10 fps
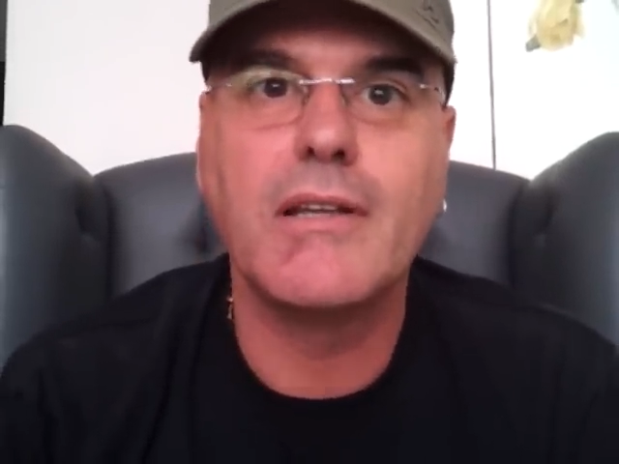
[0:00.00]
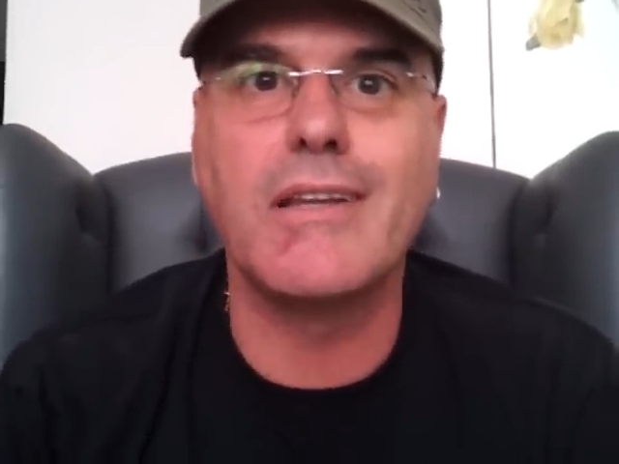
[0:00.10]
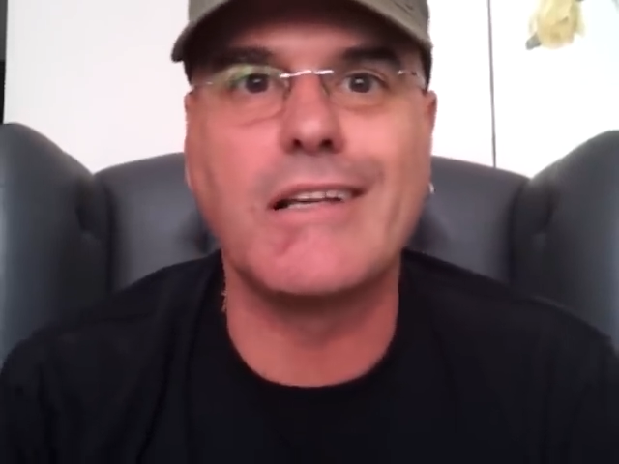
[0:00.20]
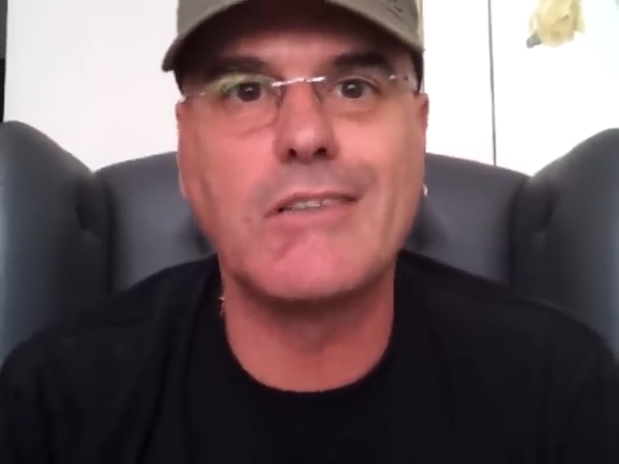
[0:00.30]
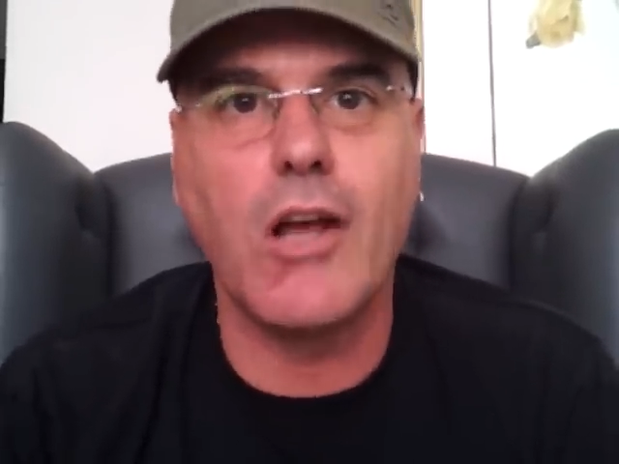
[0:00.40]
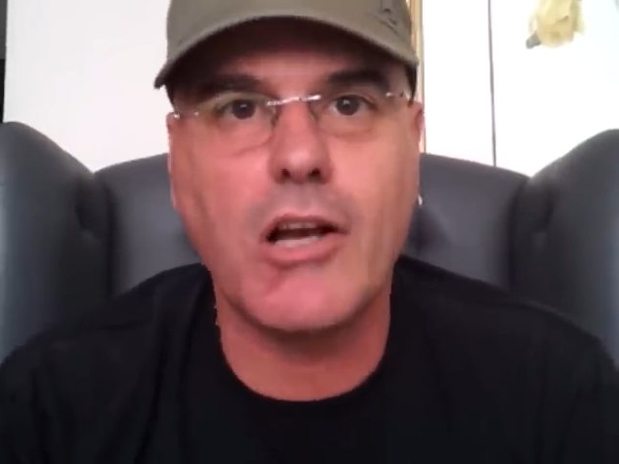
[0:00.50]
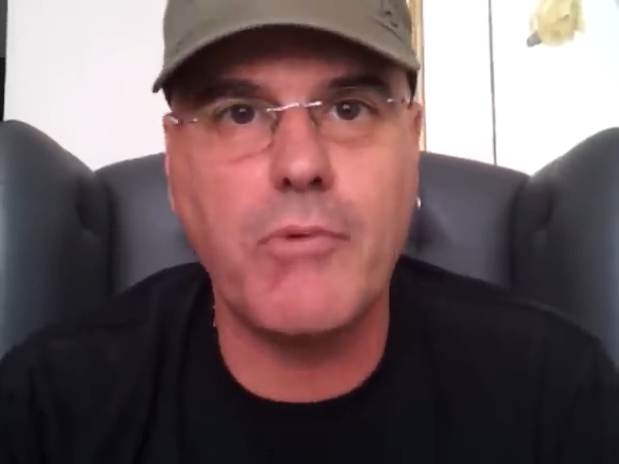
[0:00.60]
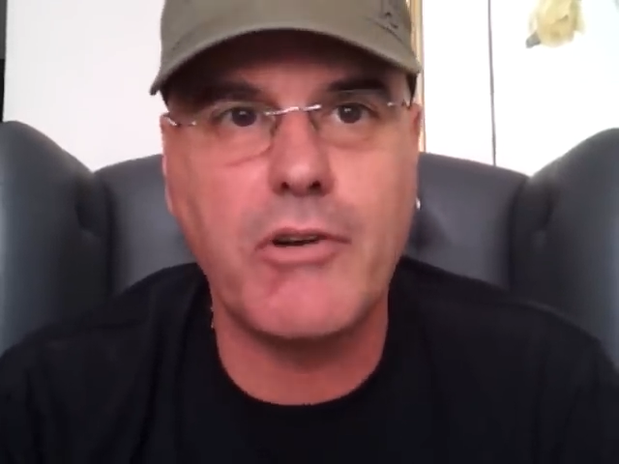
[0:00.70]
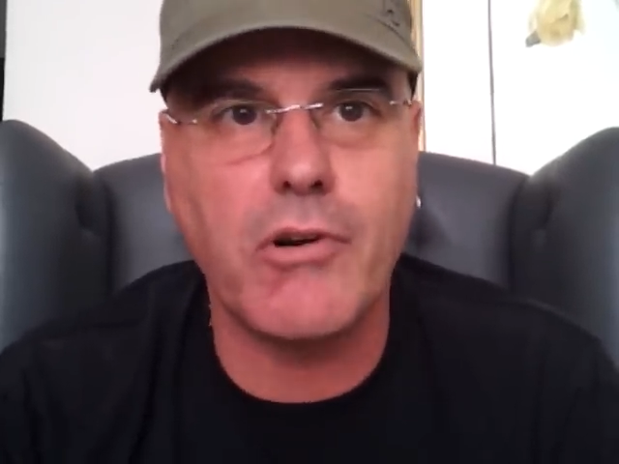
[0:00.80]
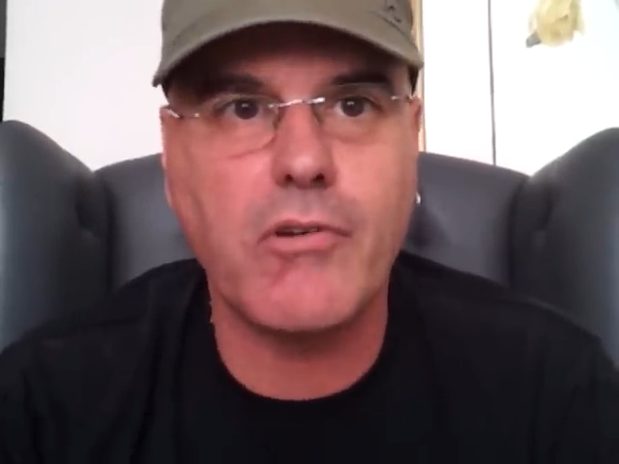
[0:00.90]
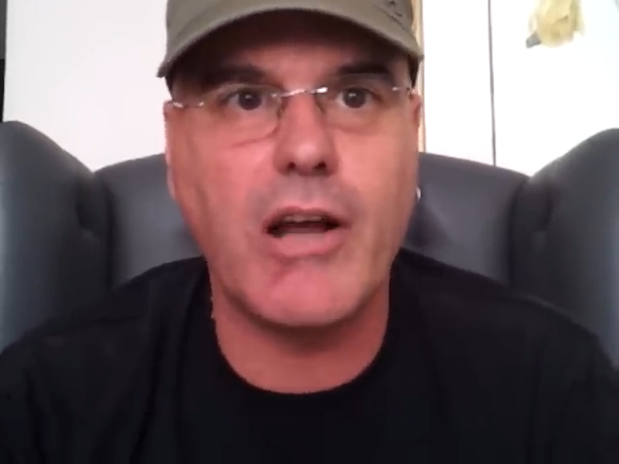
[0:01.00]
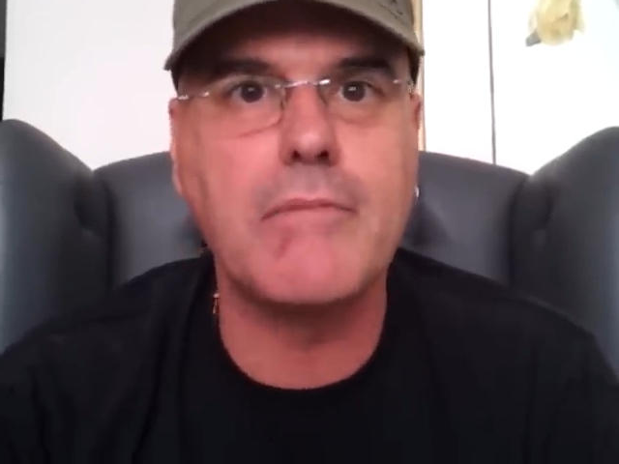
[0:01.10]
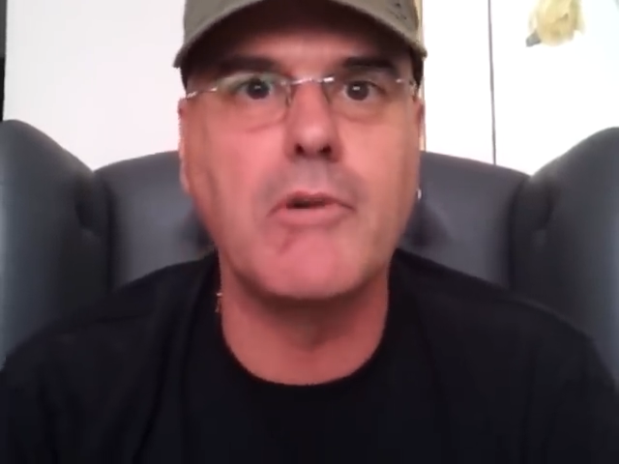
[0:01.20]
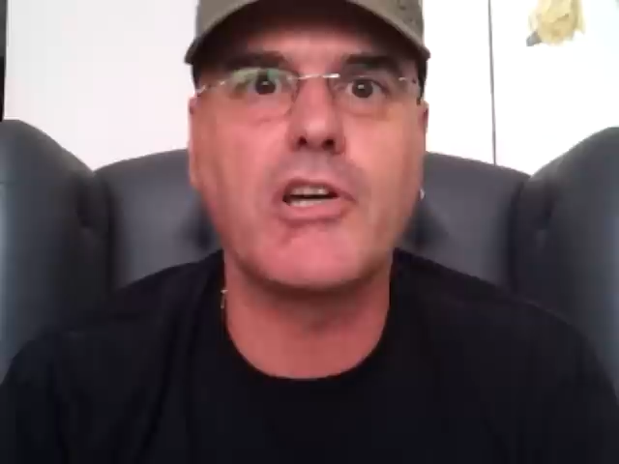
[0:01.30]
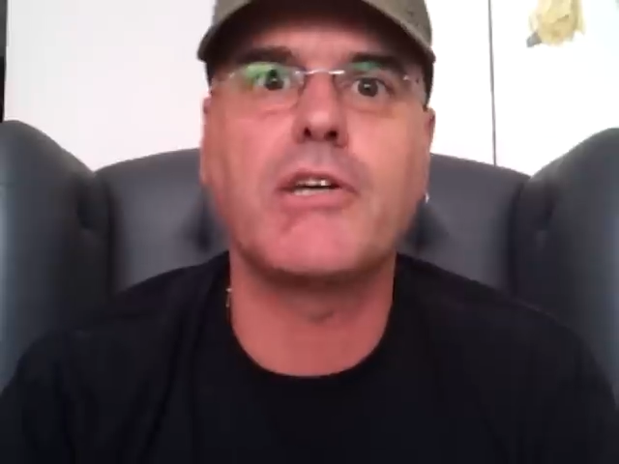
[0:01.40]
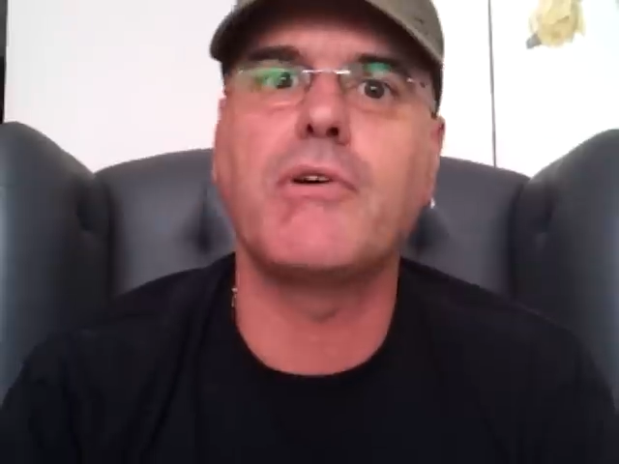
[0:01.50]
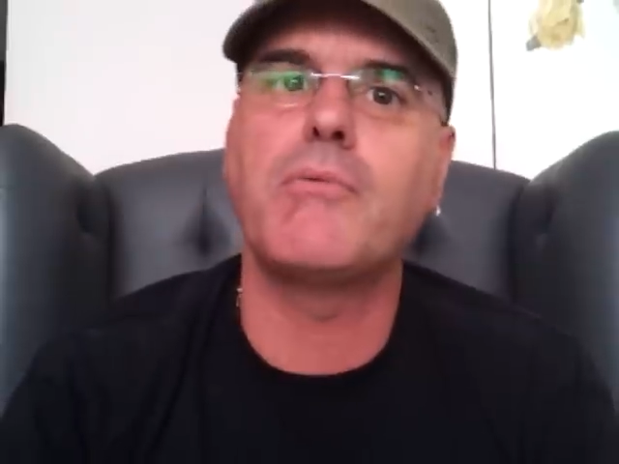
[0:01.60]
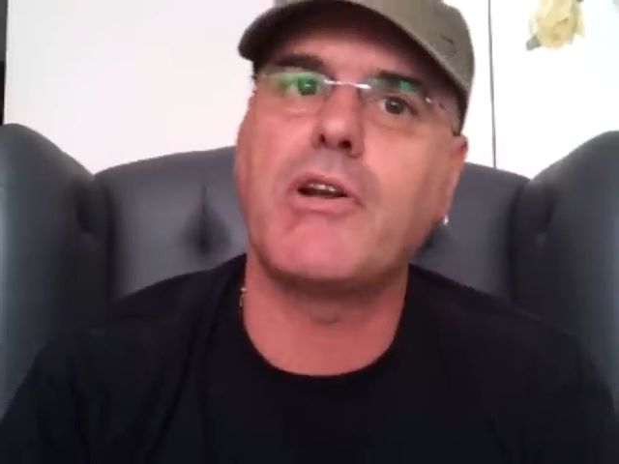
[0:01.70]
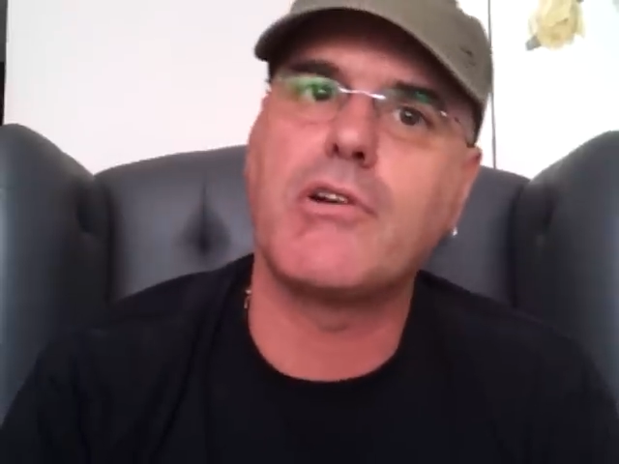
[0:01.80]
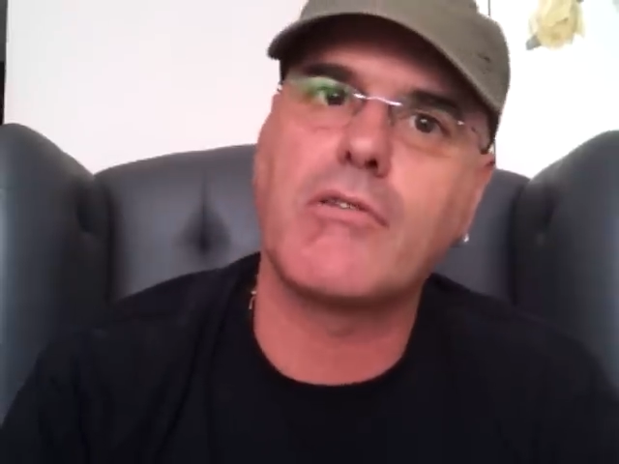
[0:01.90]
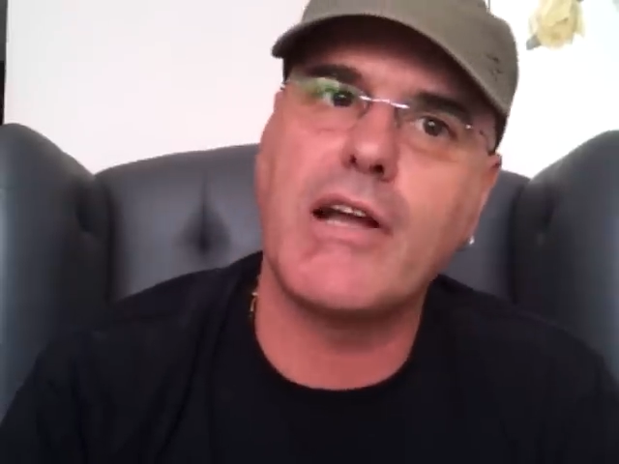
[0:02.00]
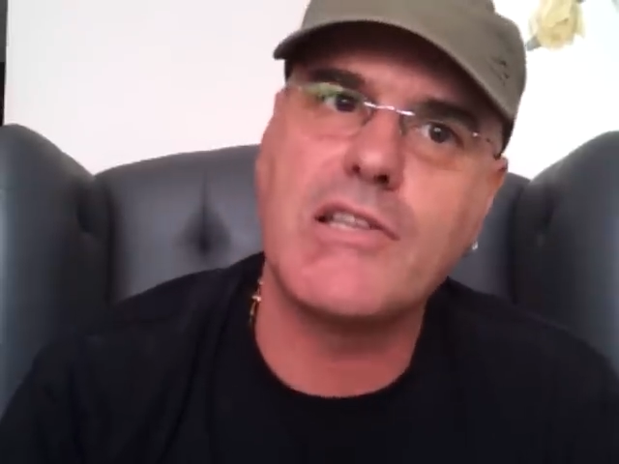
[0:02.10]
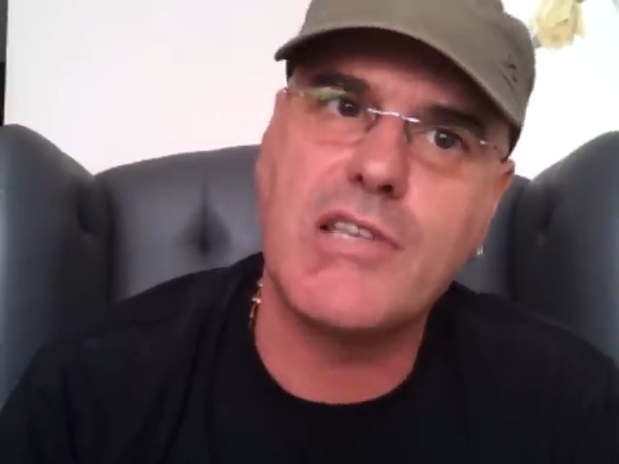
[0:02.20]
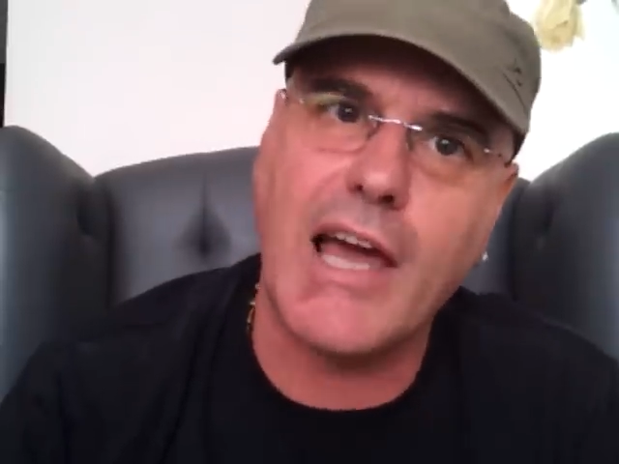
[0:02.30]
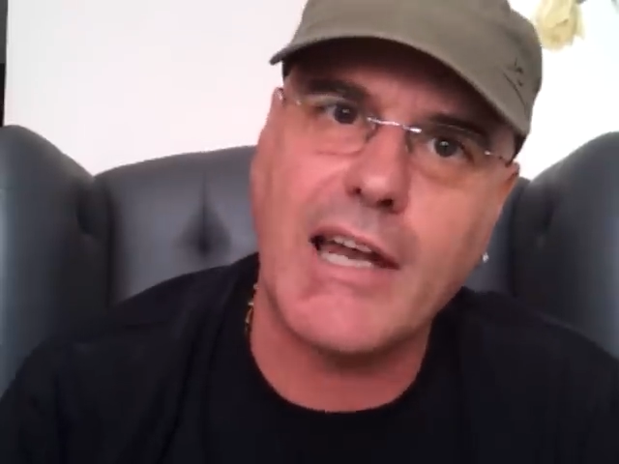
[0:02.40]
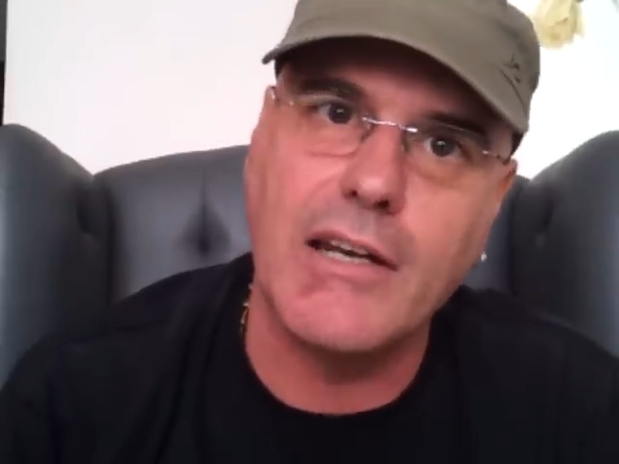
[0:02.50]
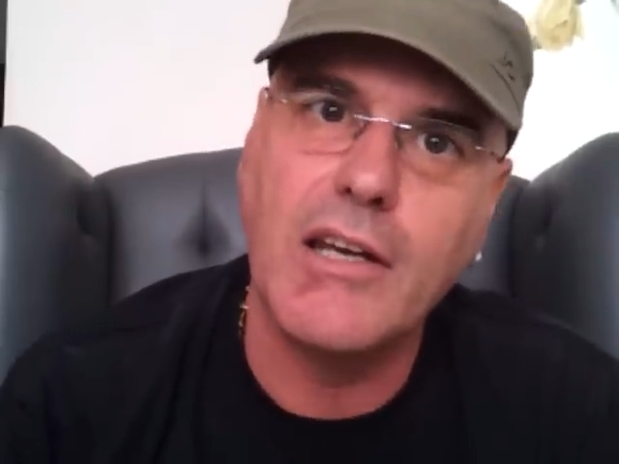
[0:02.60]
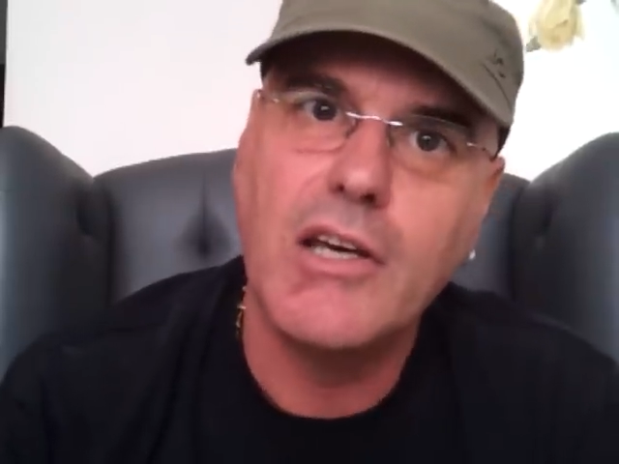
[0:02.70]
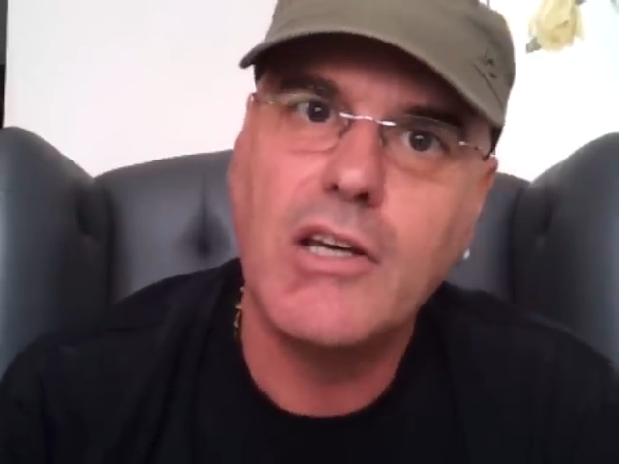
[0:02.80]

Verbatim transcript: things like retrograde Mercury, retrograde Saturn,